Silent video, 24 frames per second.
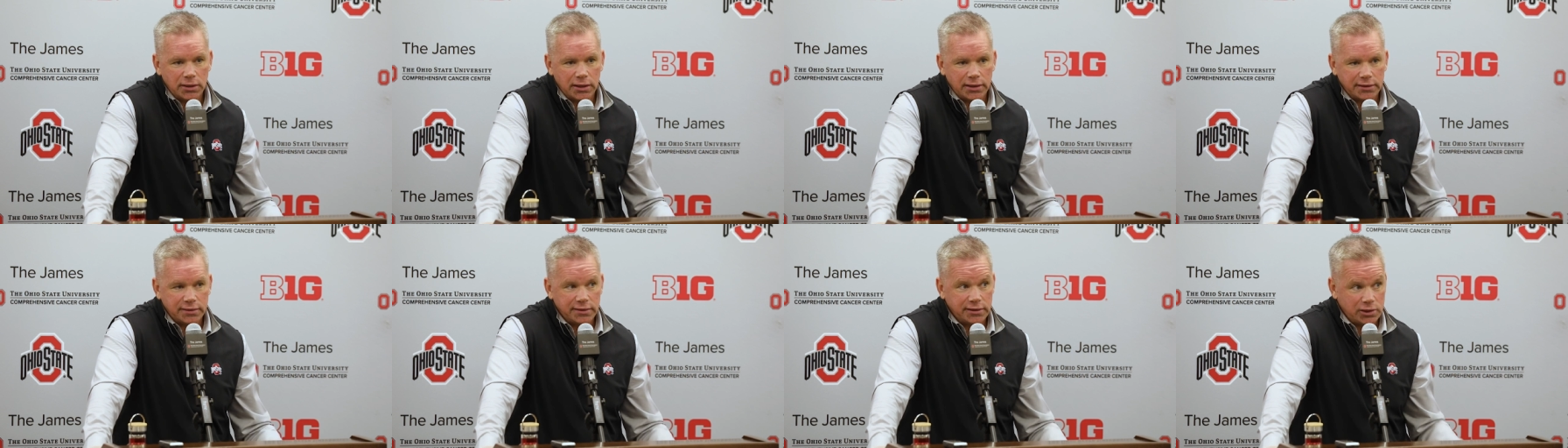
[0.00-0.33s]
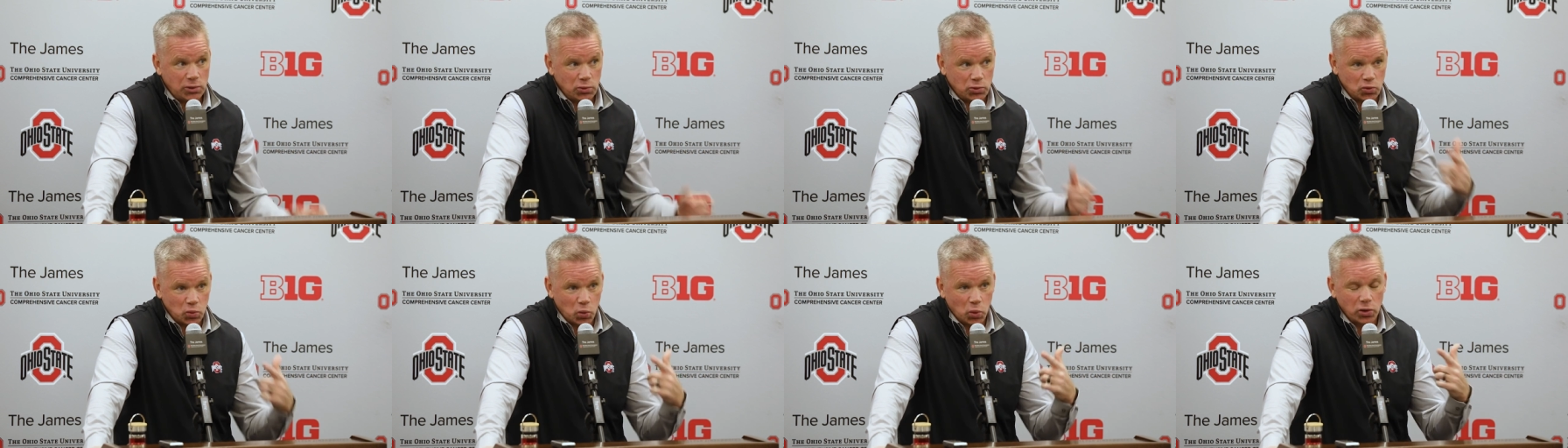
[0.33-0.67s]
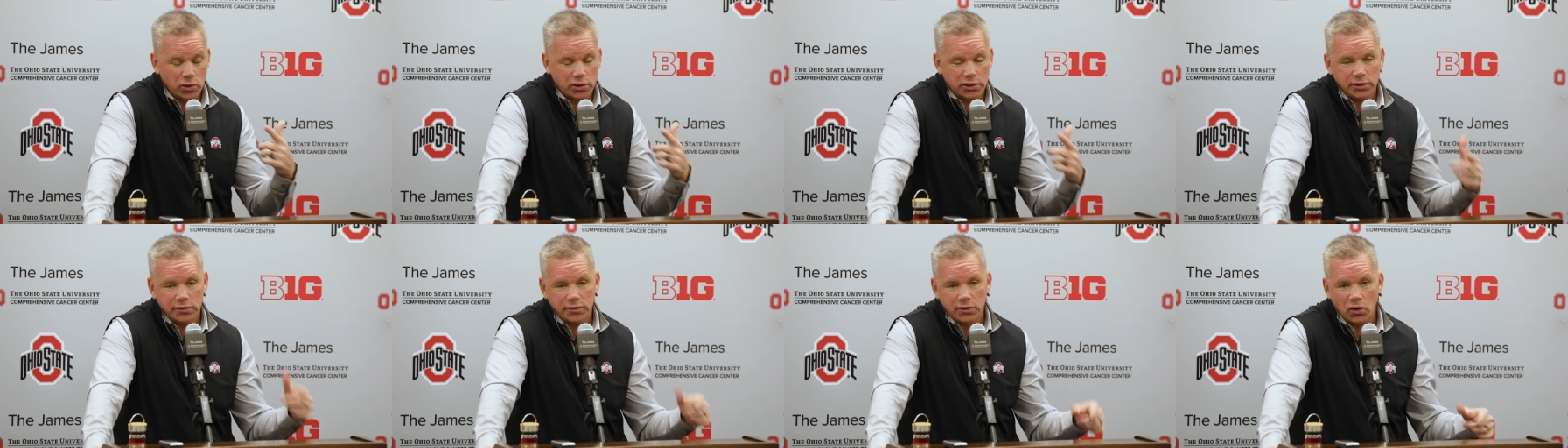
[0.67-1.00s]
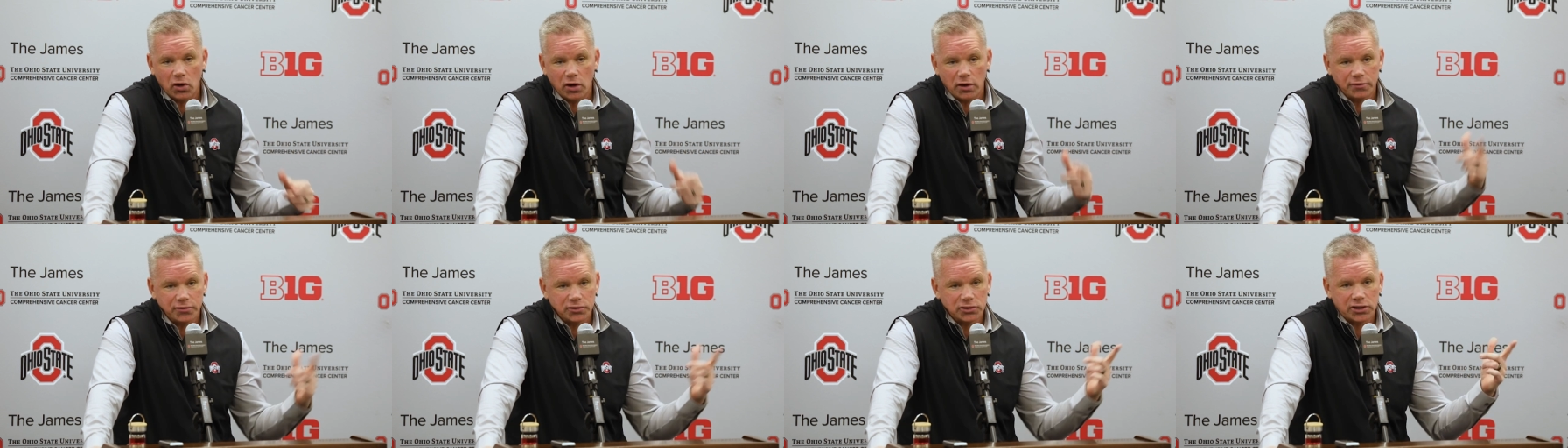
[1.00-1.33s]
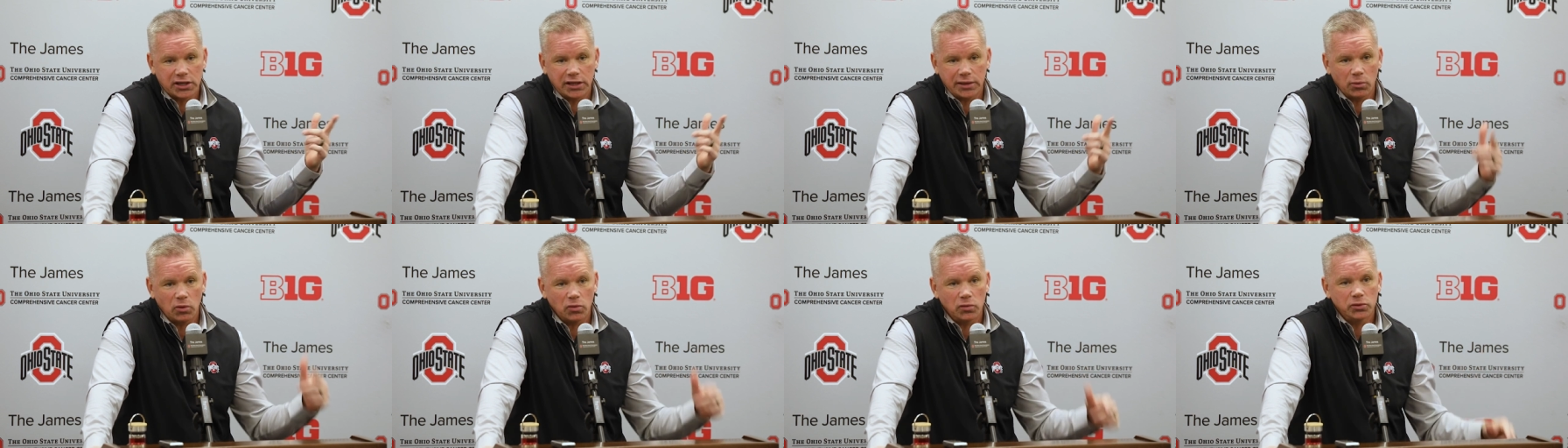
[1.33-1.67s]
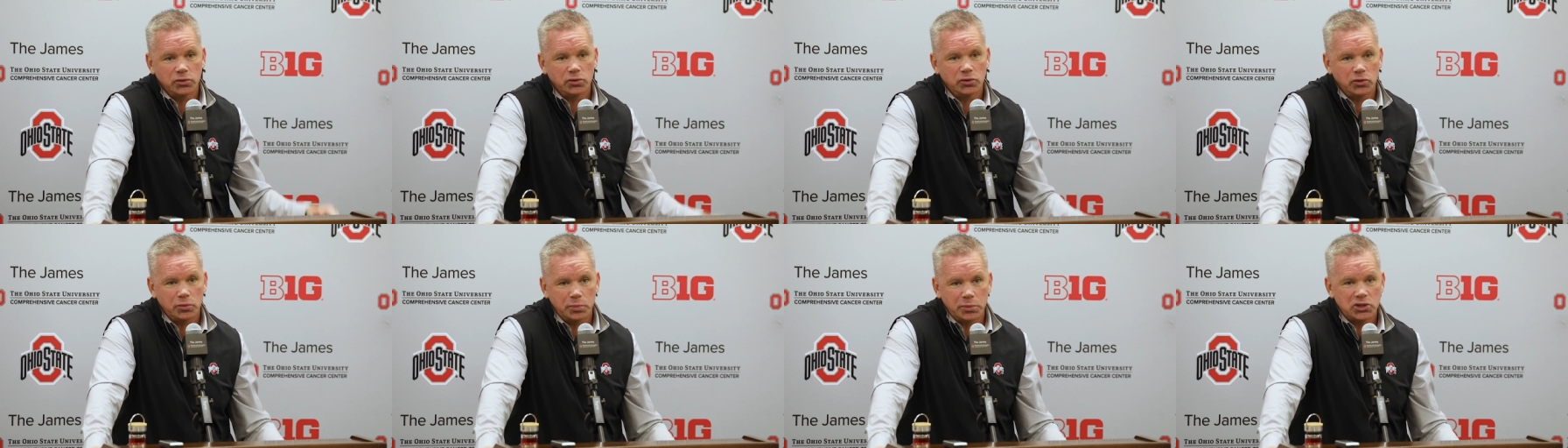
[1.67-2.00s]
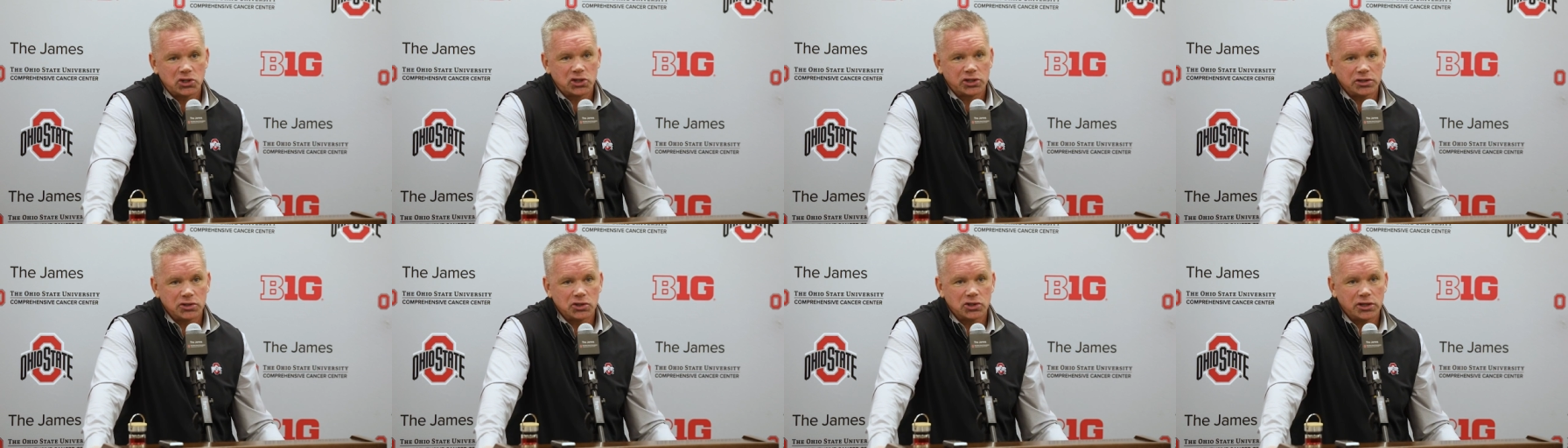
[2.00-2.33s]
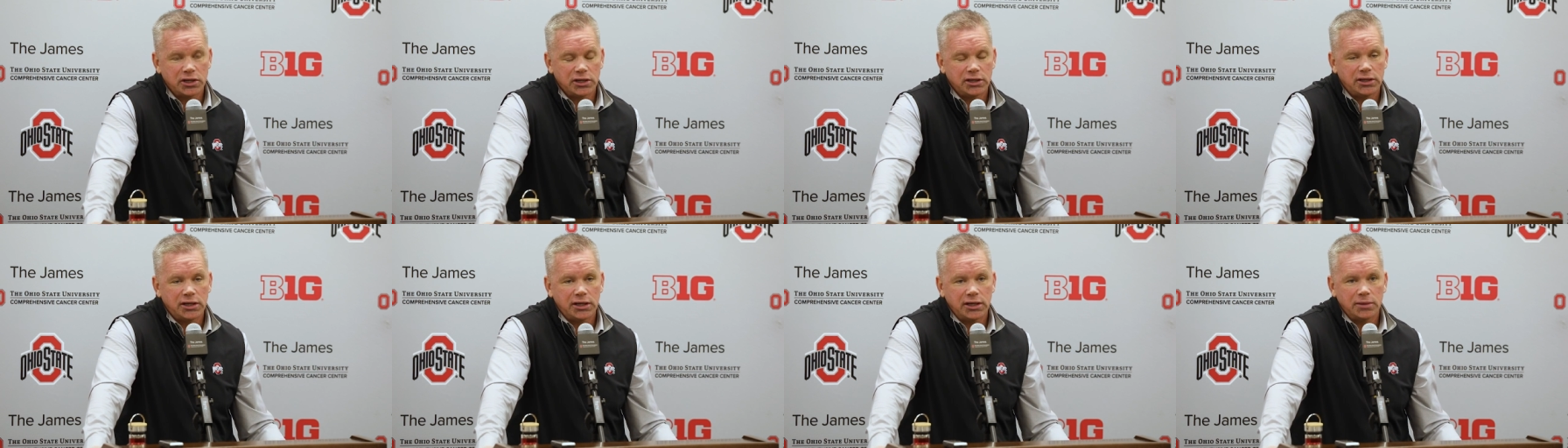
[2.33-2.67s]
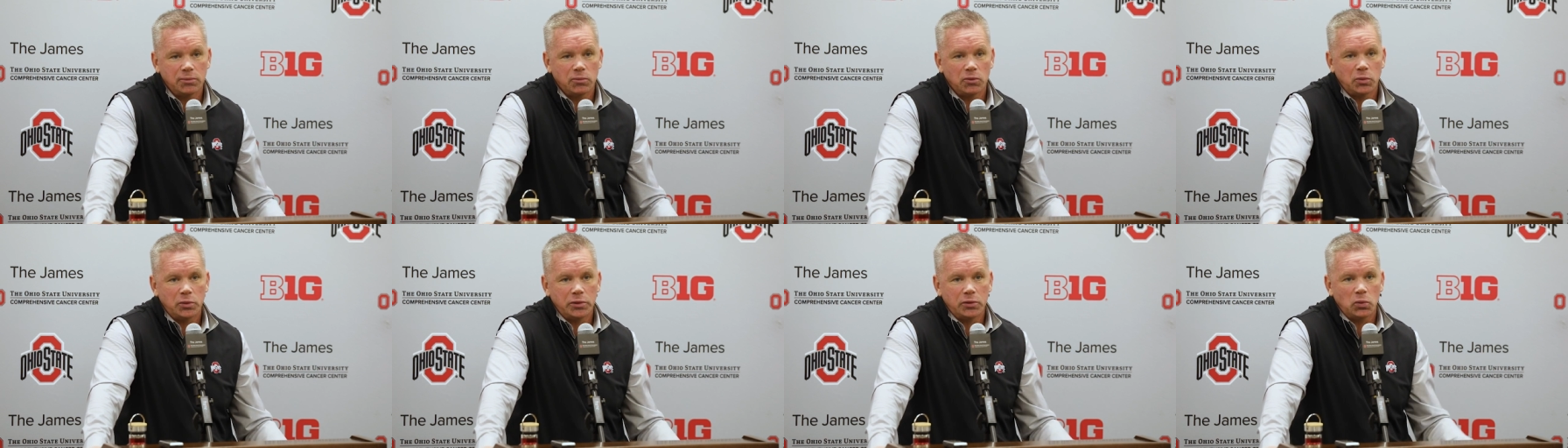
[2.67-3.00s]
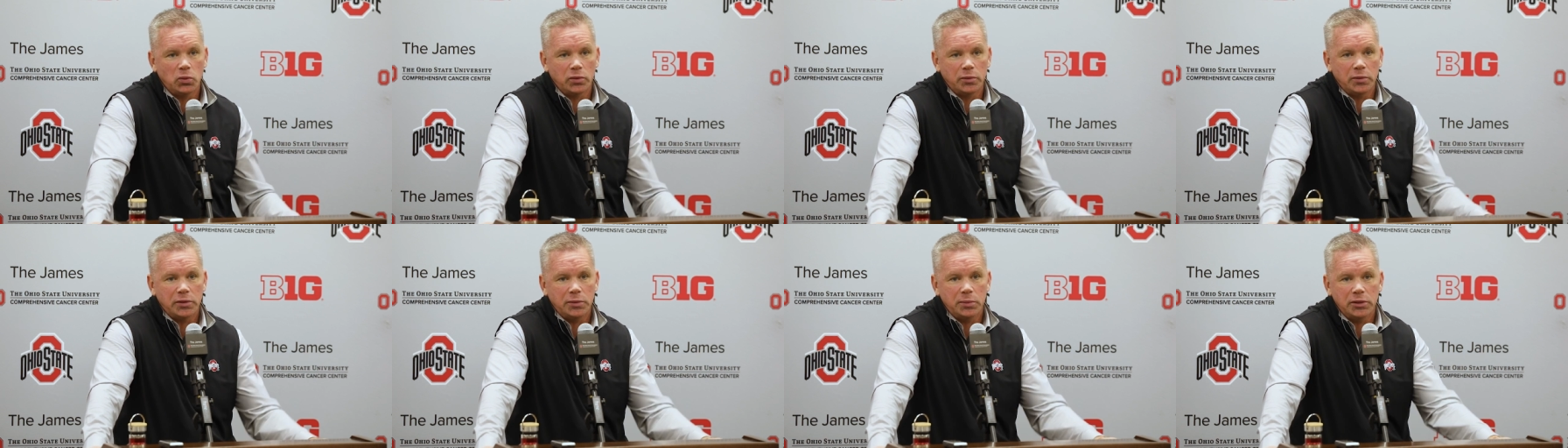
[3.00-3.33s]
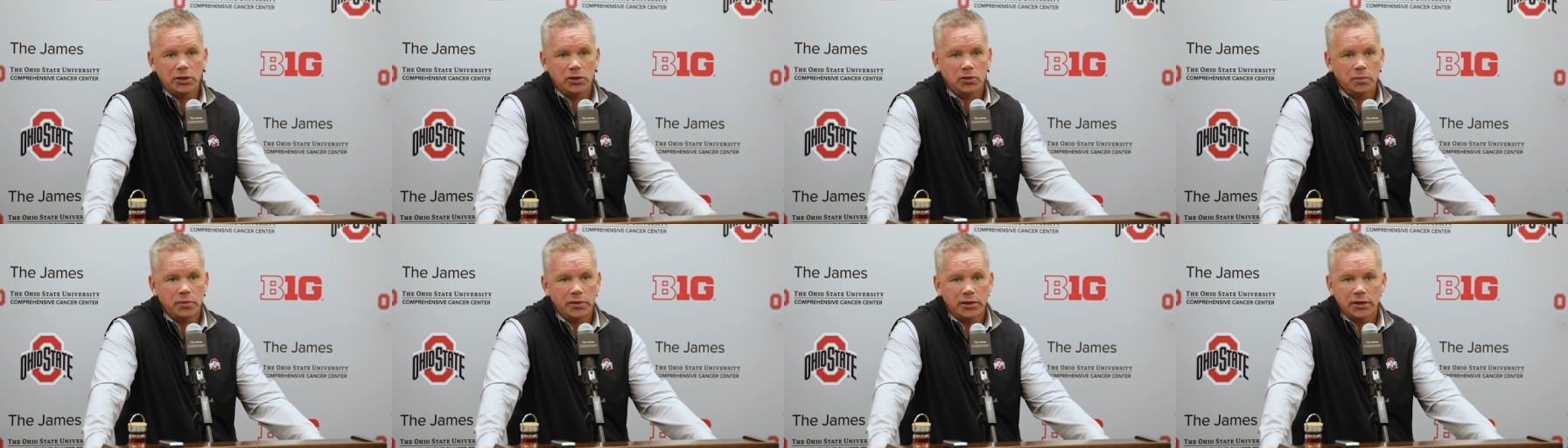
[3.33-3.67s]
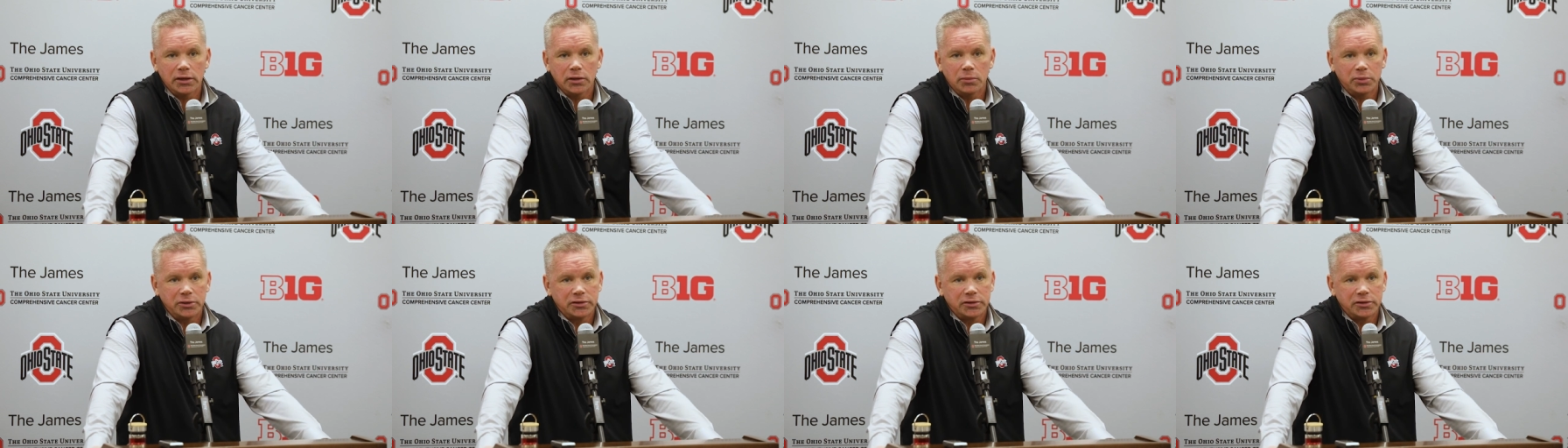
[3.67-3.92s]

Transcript: I think he was working in the office, came over during the Michigan State game when we, when we beat him there.